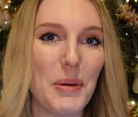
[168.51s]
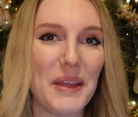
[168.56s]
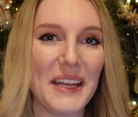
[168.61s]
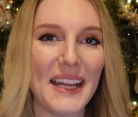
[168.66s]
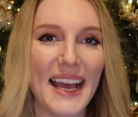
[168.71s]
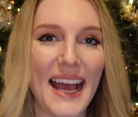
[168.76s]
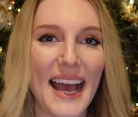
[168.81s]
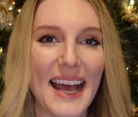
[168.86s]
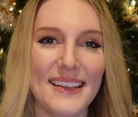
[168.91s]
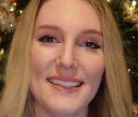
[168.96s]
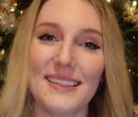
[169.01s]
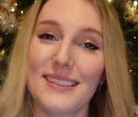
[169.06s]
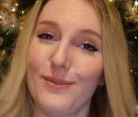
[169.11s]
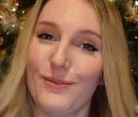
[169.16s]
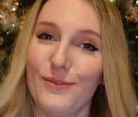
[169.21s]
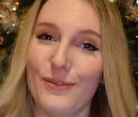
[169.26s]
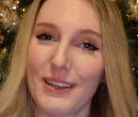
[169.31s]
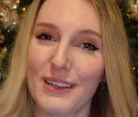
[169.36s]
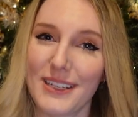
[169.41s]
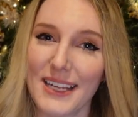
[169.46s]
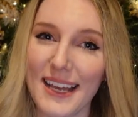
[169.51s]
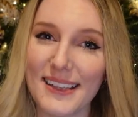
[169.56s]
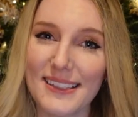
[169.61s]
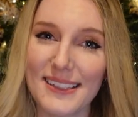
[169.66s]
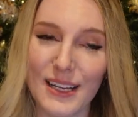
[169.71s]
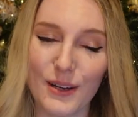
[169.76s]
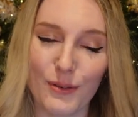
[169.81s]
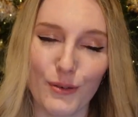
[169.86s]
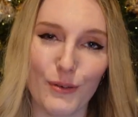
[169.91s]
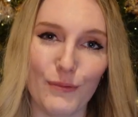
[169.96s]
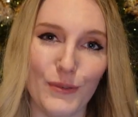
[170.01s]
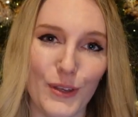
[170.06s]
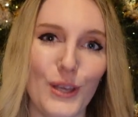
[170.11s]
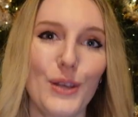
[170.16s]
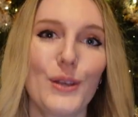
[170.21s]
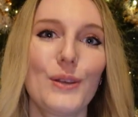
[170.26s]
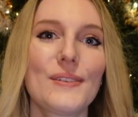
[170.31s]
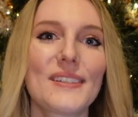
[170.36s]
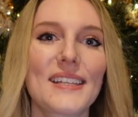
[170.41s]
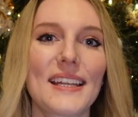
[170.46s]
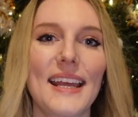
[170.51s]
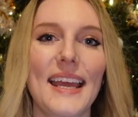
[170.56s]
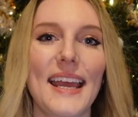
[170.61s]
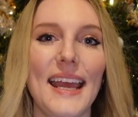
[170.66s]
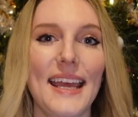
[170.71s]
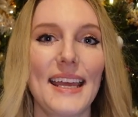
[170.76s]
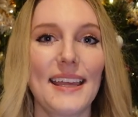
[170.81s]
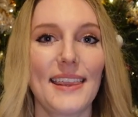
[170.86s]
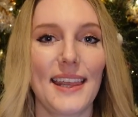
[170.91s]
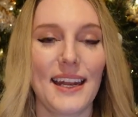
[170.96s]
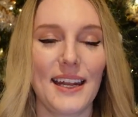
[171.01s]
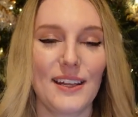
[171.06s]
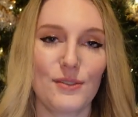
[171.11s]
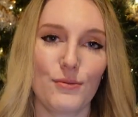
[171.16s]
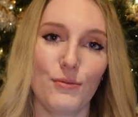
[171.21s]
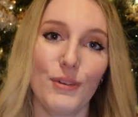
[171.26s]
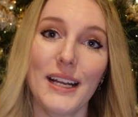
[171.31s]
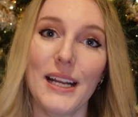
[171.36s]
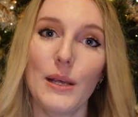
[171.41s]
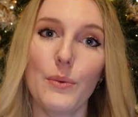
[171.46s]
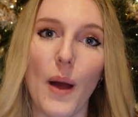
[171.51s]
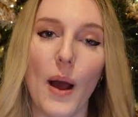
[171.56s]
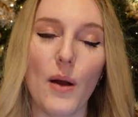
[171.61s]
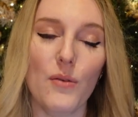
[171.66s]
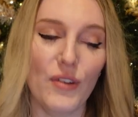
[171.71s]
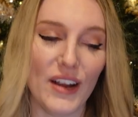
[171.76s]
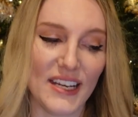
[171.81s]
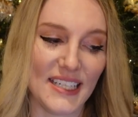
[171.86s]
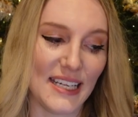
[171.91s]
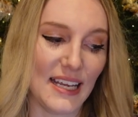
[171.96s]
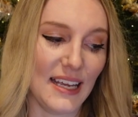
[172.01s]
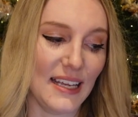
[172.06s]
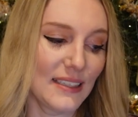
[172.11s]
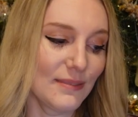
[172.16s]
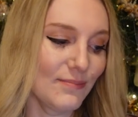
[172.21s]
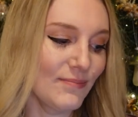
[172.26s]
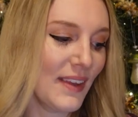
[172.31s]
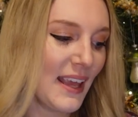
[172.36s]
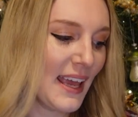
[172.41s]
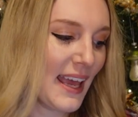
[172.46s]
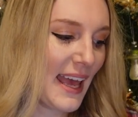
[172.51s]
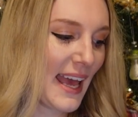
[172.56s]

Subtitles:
But it has some fantastic reviews and I hear that it's really well written.